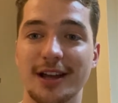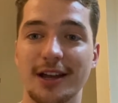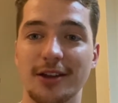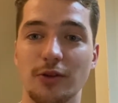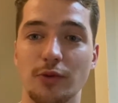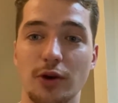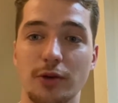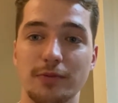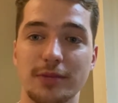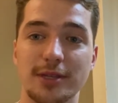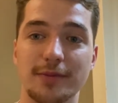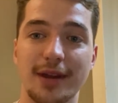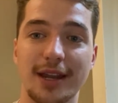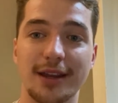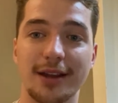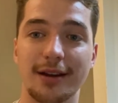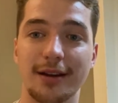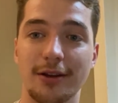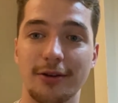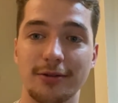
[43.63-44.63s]
and you won't be
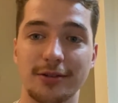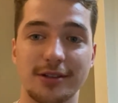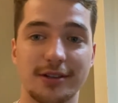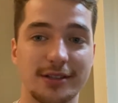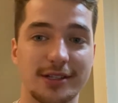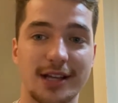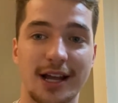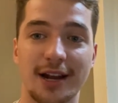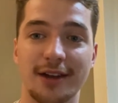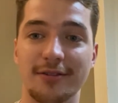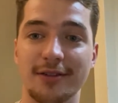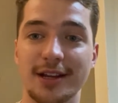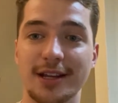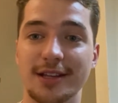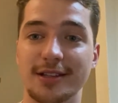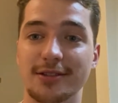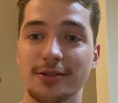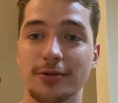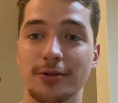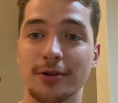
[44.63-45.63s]
spending loads on
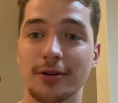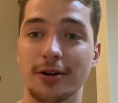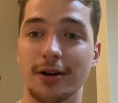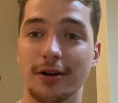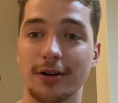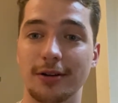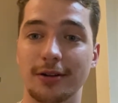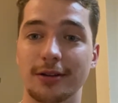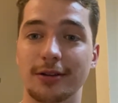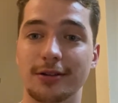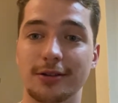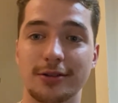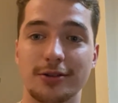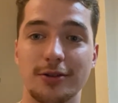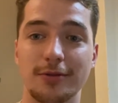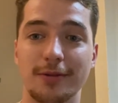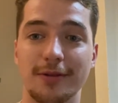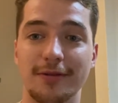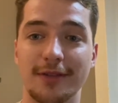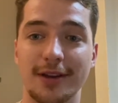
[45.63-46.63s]
salaries or on
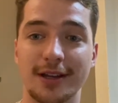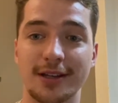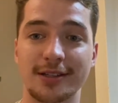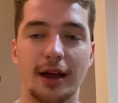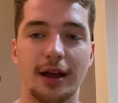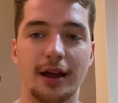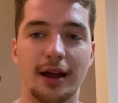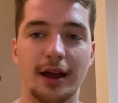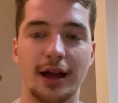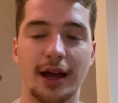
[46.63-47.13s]
stupid things.